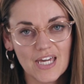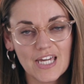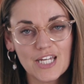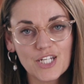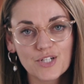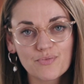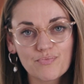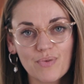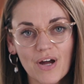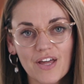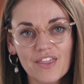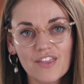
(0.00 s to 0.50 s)

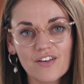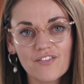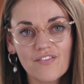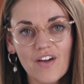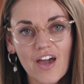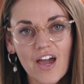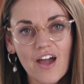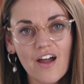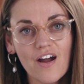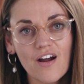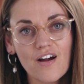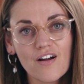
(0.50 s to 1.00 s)
Each breath of
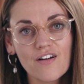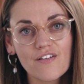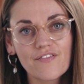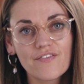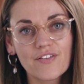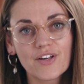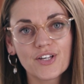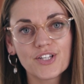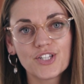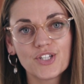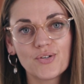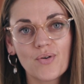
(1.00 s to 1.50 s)
air
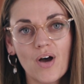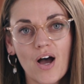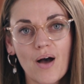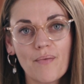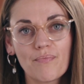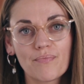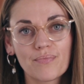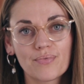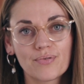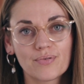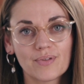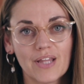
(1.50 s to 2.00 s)
fills you
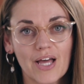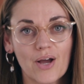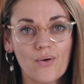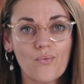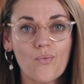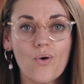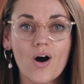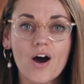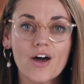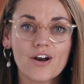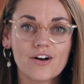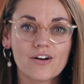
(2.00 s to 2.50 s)
up
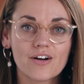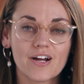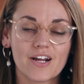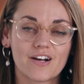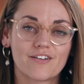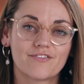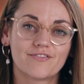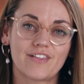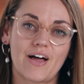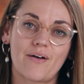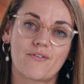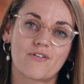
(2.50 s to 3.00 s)
like water
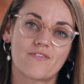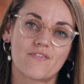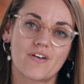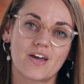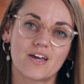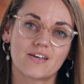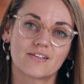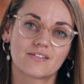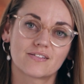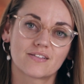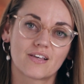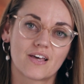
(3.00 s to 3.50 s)
in a flower
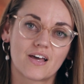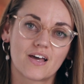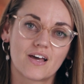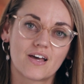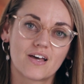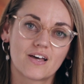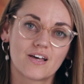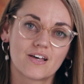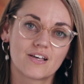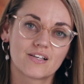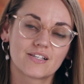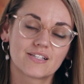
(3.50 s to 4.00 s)
vase.
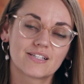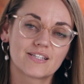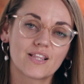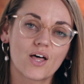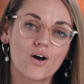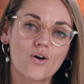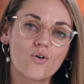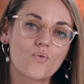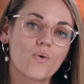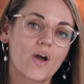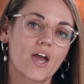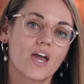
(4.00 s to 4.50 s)

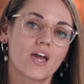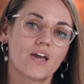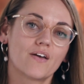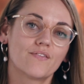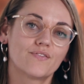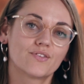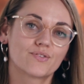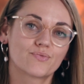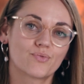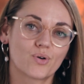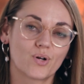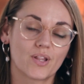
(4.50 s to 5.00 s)
Slow
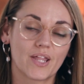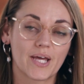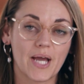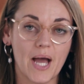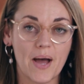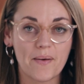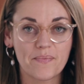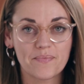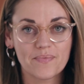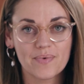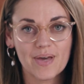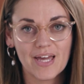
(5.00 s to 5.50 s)
waves rolling
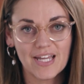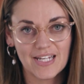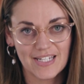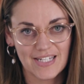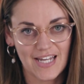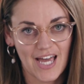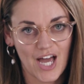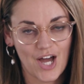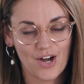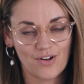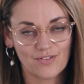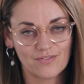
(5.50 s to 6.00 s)
up and
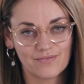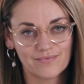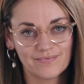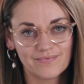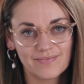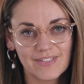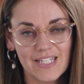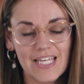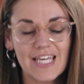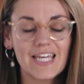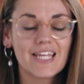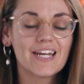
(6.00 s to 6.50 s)
down,
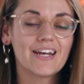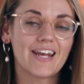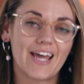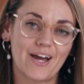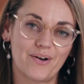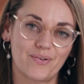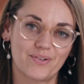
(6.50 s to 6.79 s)
in and